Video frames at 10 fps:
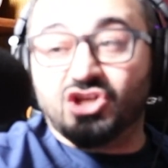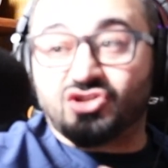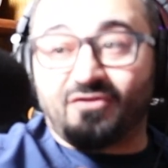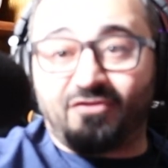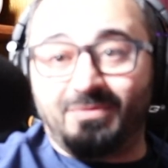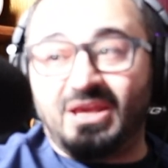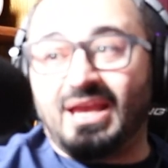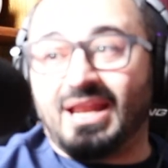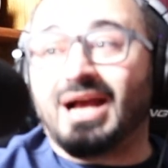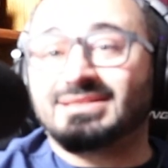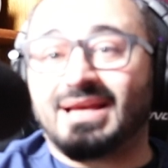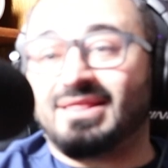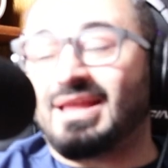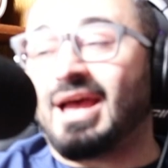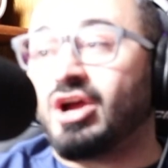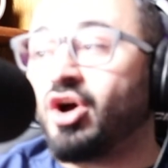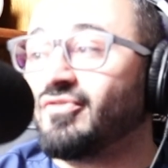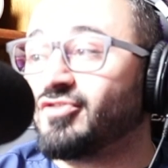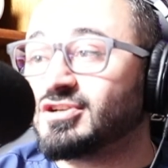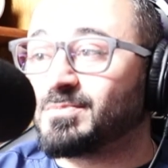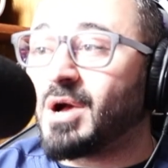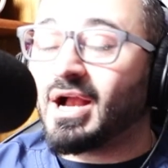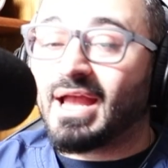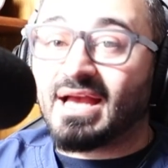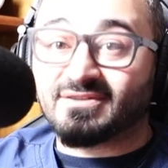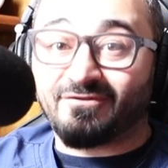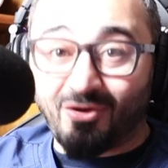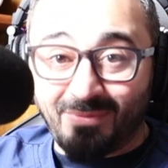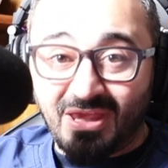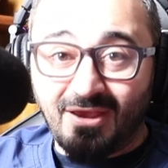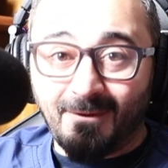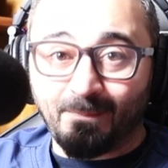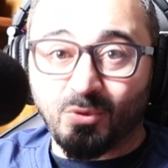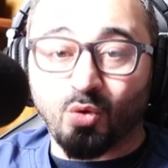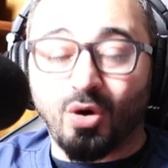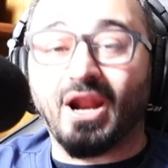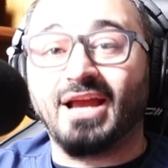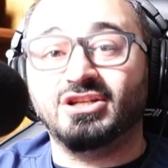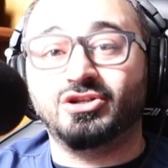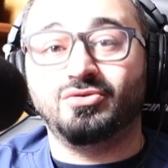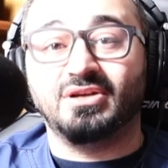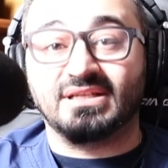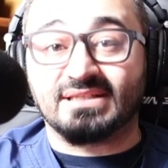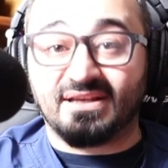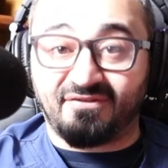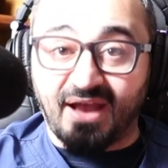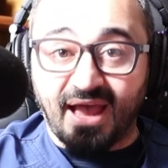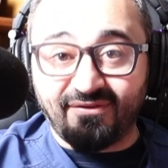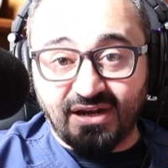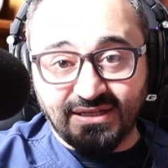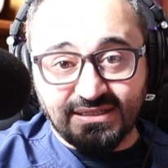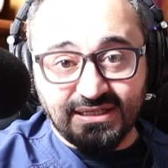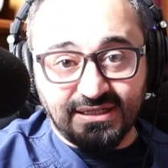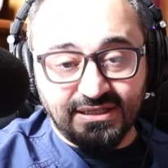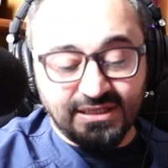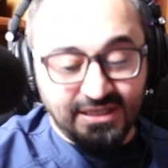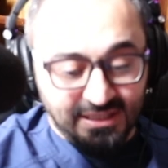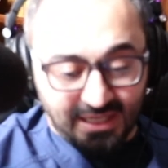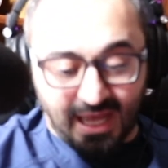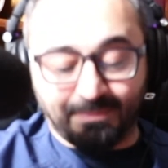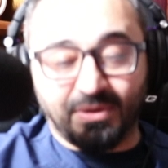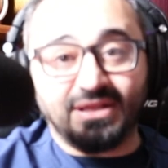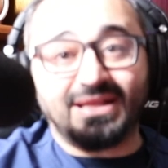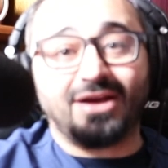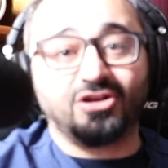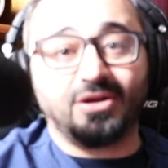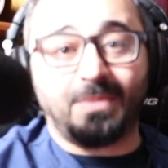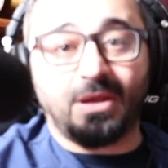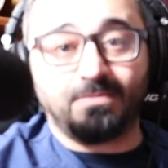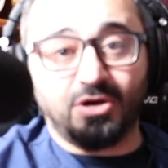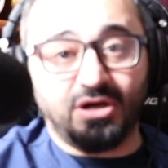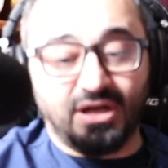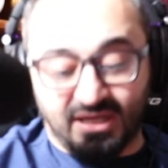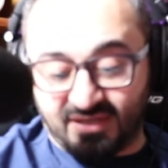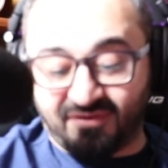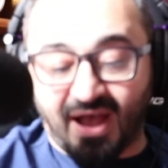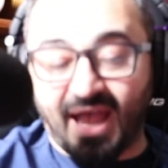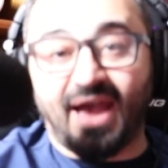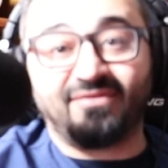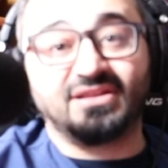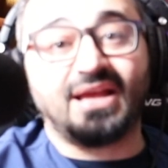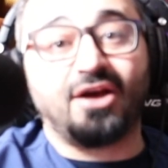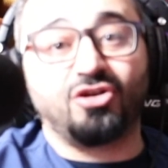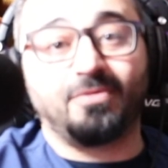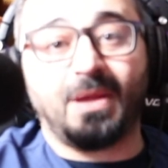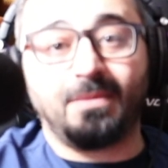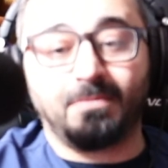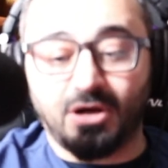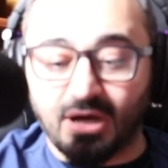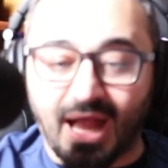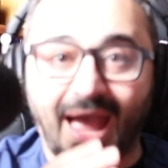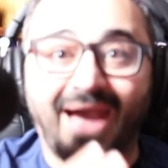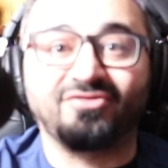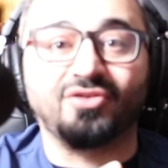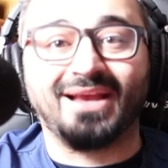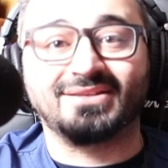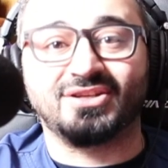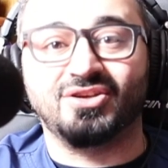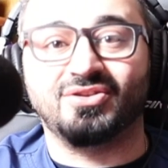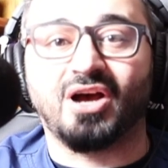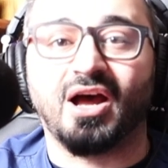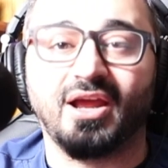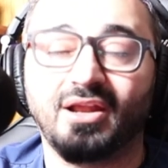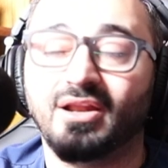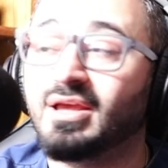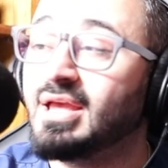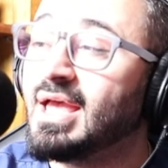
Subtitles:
So for me, and I said that on the first podcast, for me, what I do is if I have an idea, I put it down on a paper. And if I have it down on a paper, I have to execute on it.